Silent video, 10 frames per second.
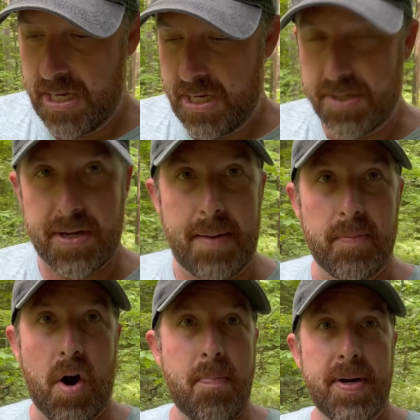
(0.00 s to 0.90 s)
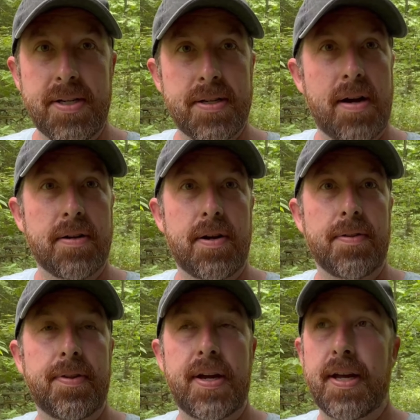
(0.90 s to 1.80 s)
So I'm roping these doggone
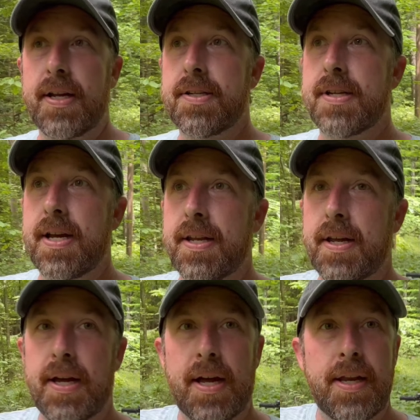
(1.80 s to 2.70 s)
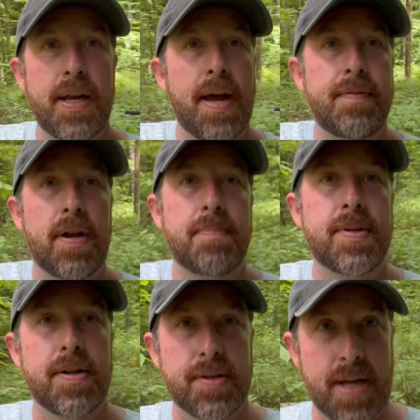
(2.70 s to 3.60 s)
things, and I didn't have none of them
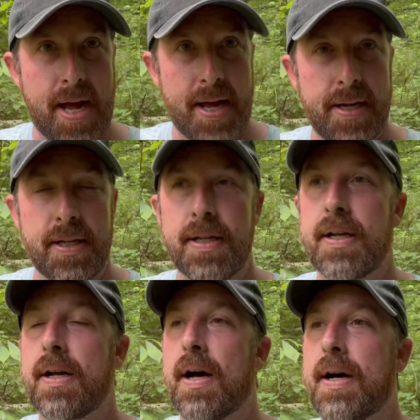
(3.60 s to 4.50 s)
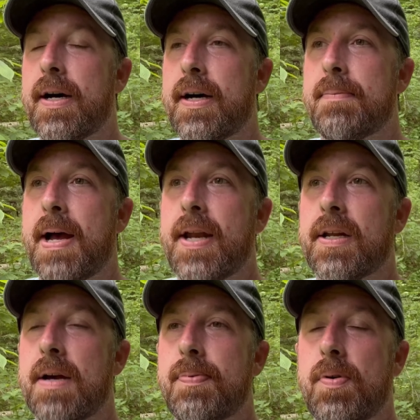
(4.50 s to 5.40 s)
touch a line. I had a
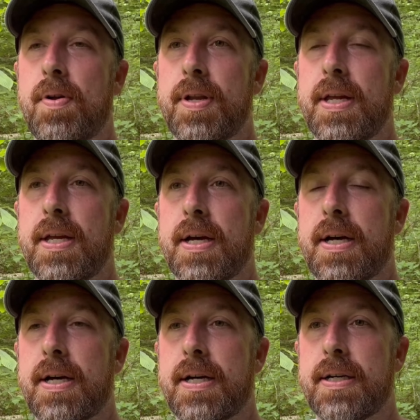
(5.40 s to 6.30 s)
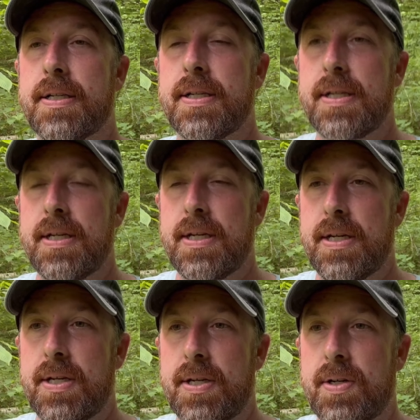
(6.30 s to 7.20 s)
couple on the
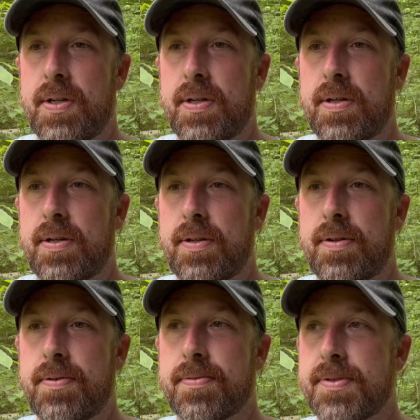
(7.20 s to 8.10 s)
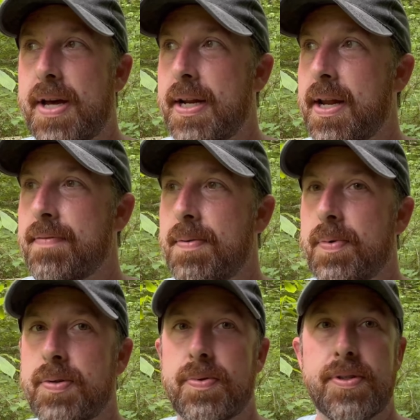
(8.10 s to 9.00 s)
neutral side. I can't remember
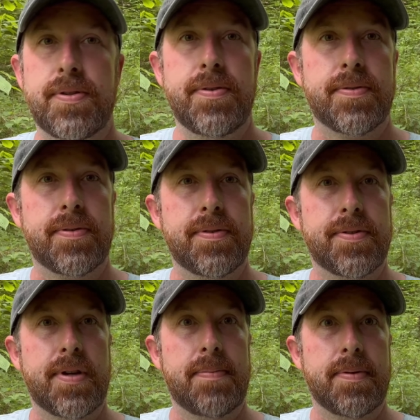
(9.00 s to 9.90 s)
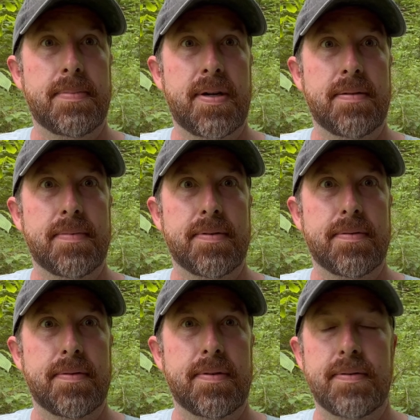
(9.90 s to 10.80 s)
which one's neutral. There's the top or the bottom, I
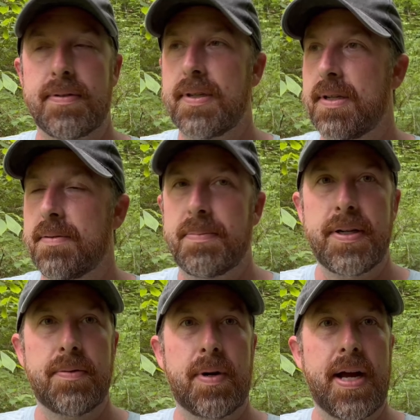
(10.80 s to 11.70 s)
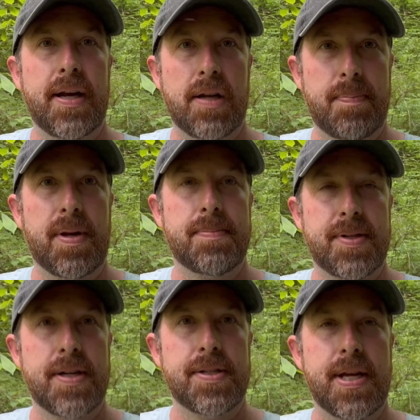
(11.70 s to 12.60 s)
don't know. But either way, I had a couple of them
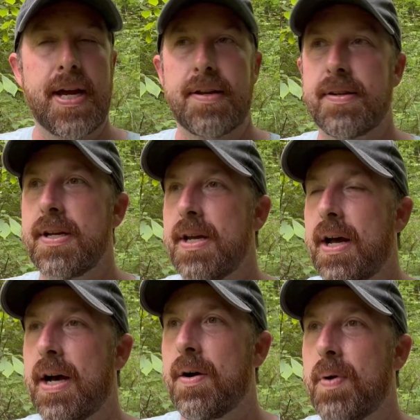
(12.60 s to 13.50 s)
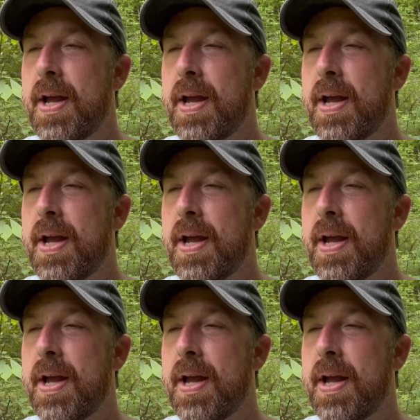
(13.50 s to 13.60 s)
touch that. We